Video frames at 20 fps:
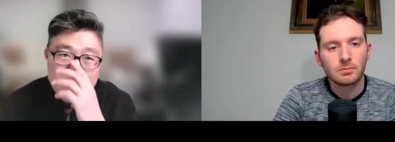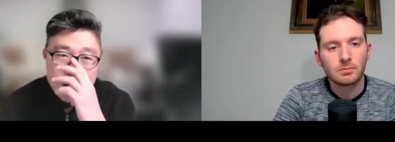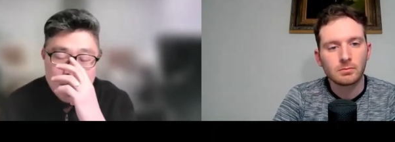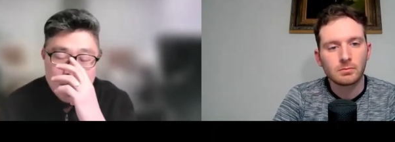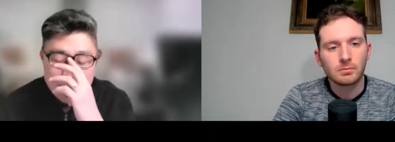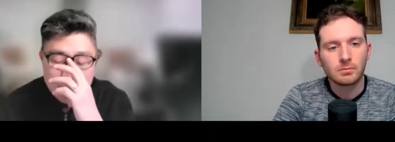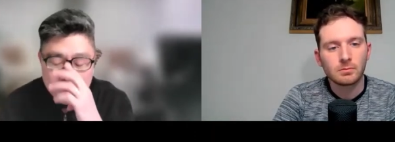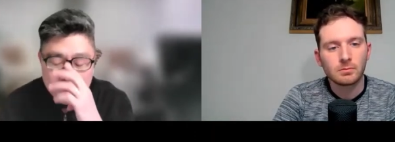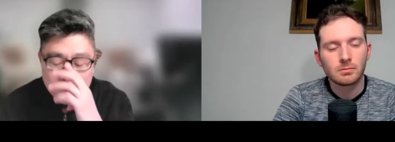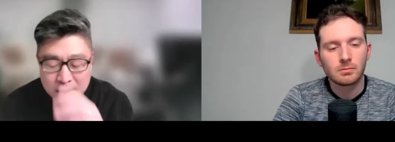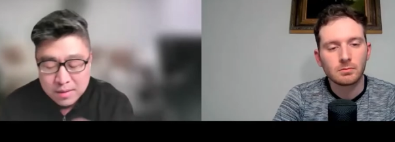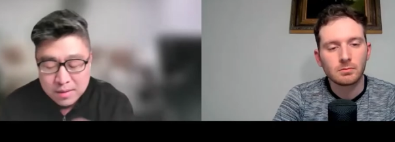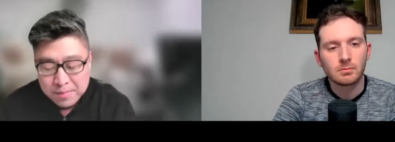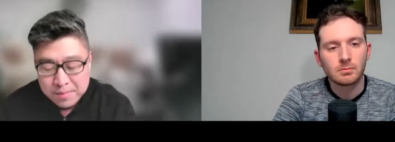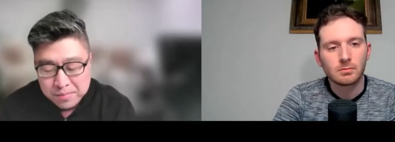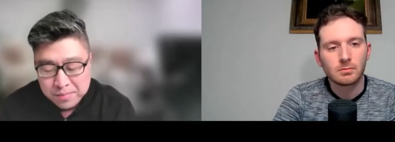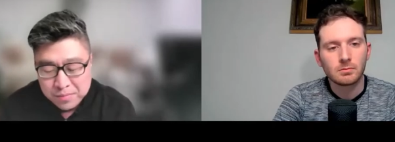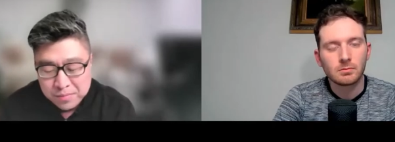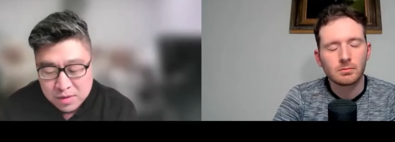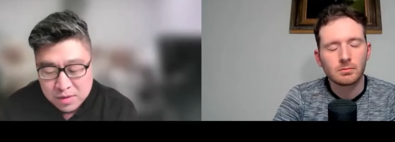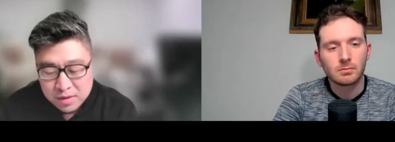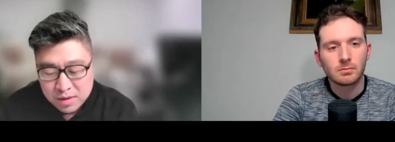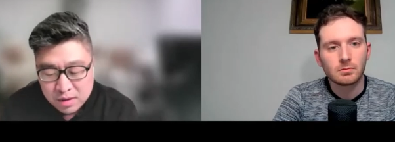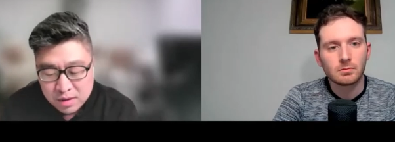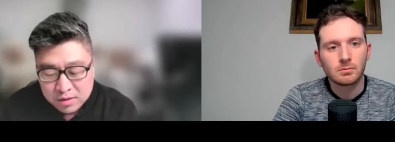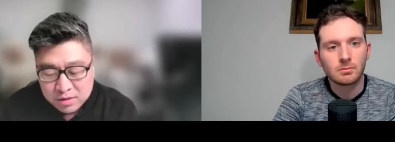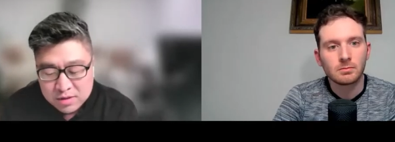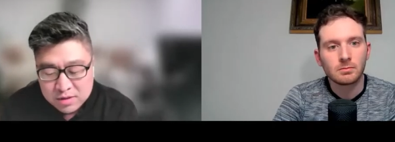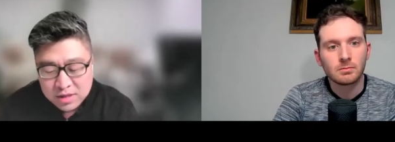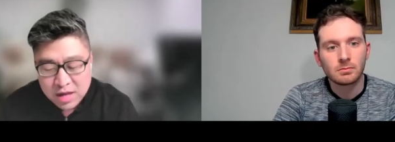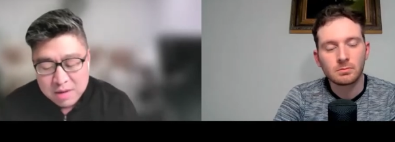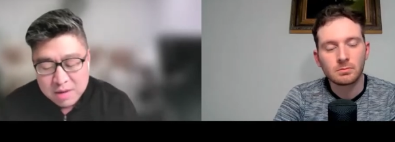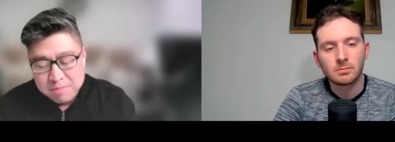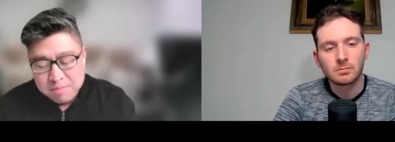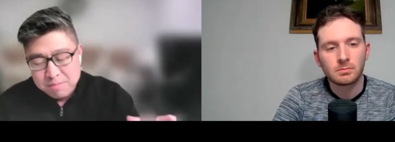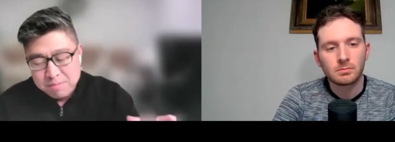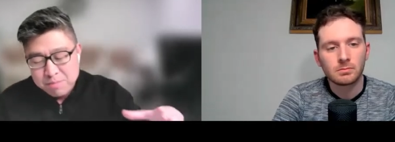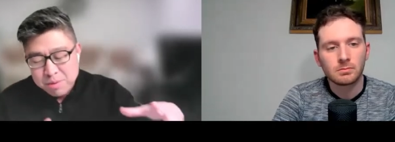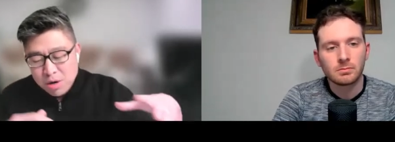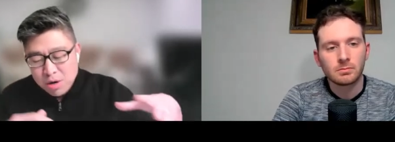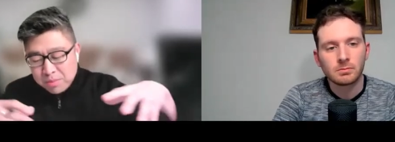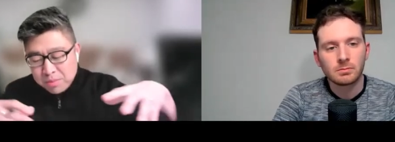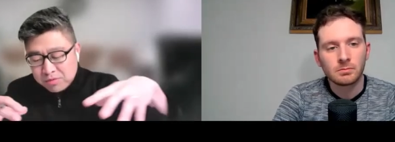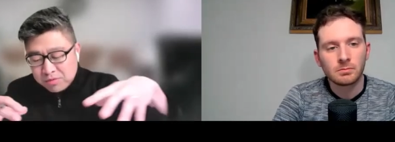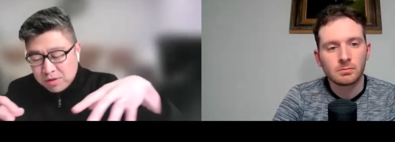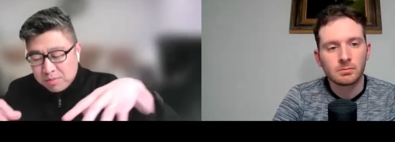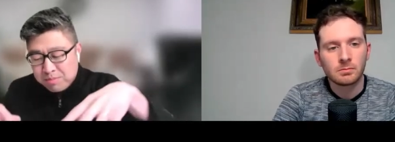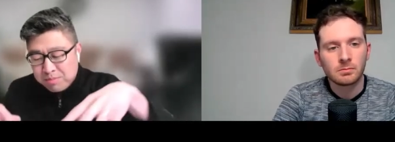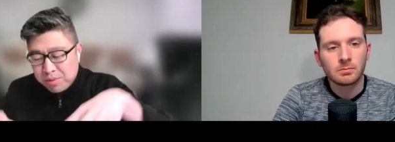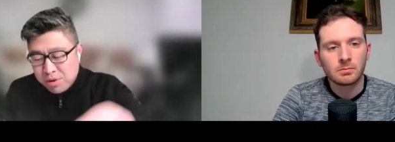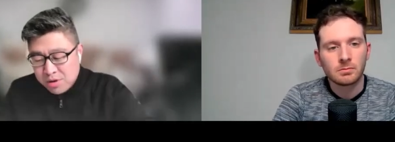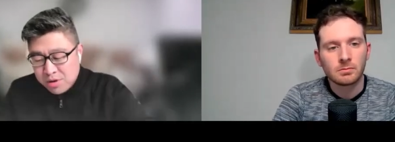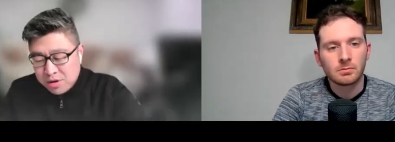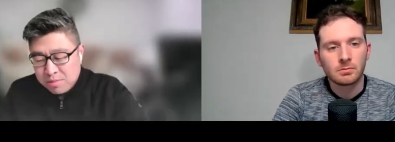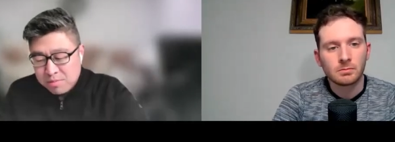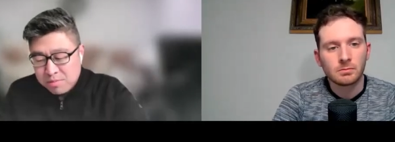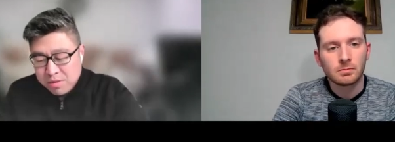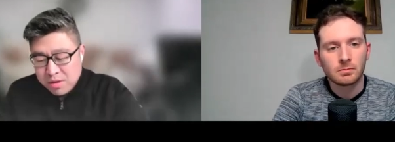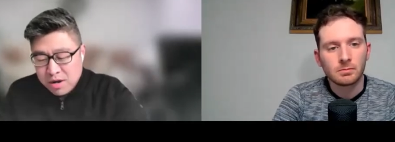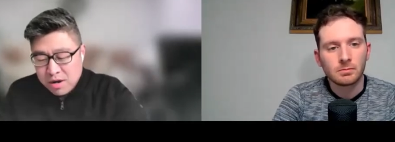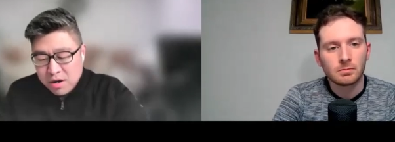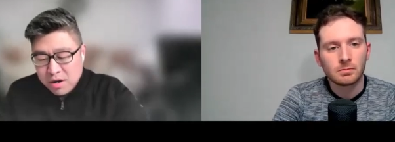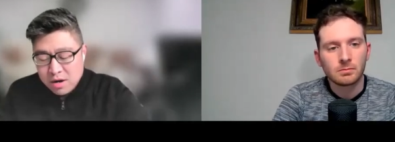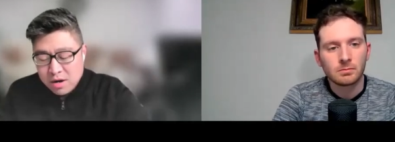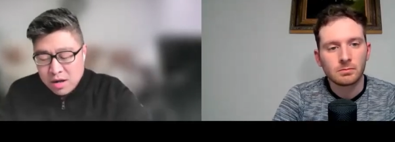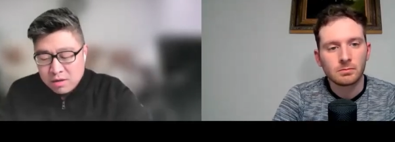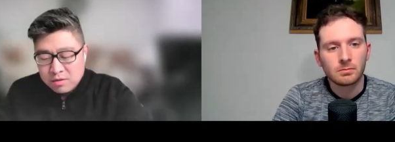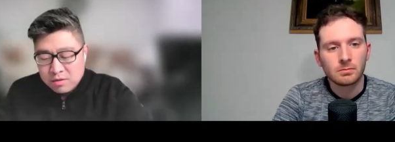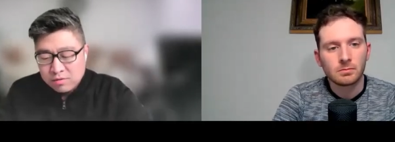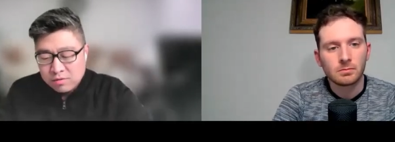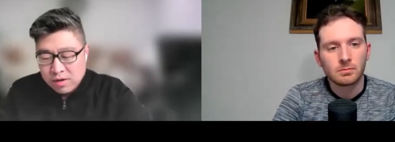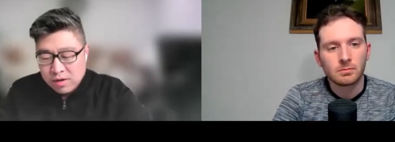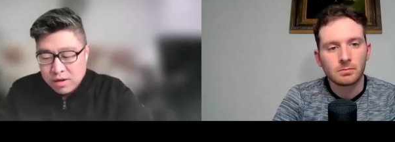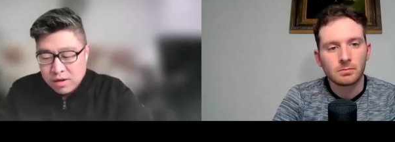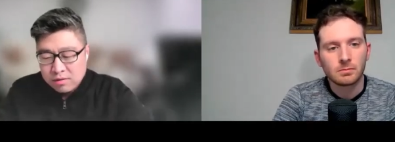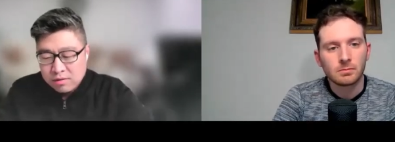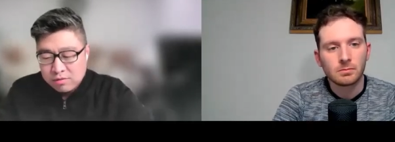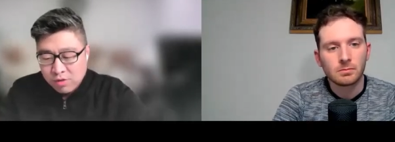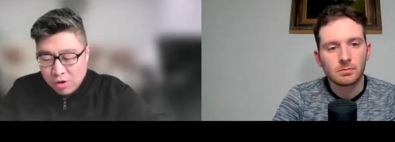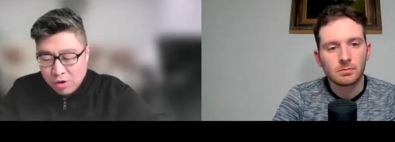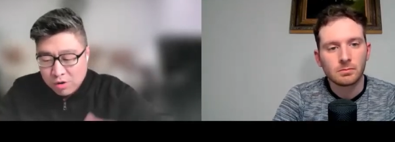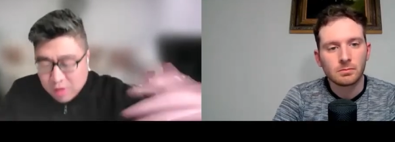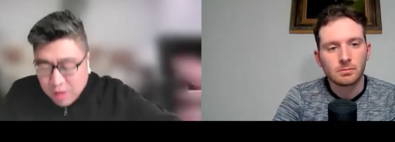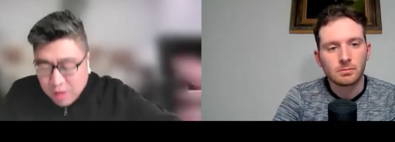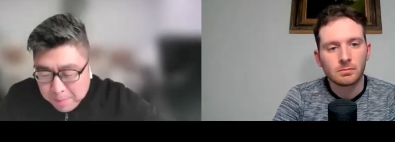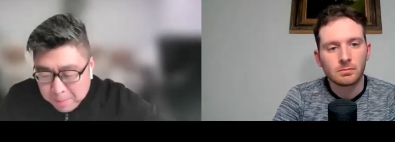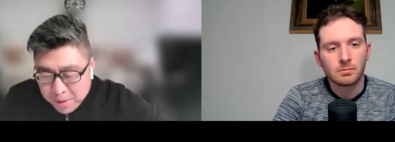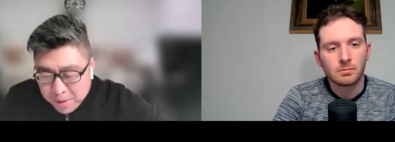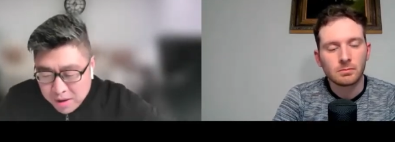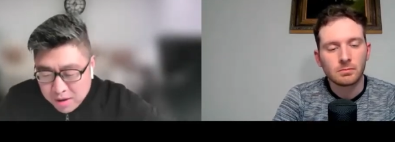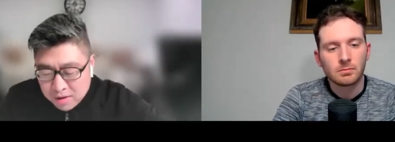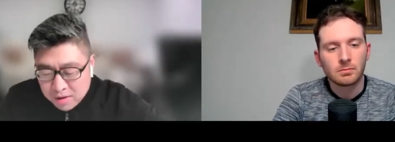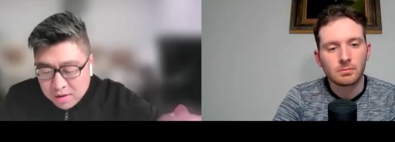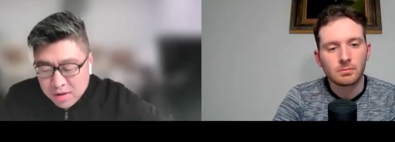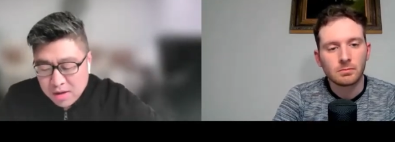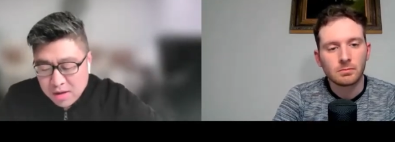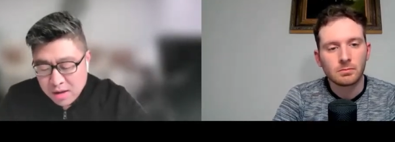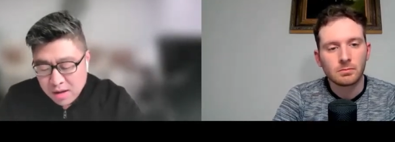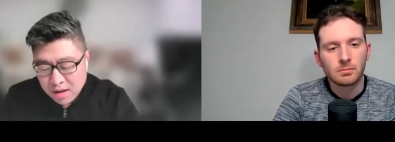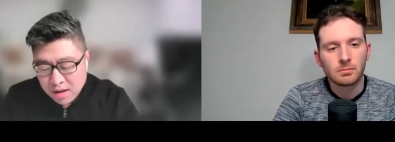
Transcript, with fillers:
Speaker 1: Uh, do they purposely put him there and say start clapping?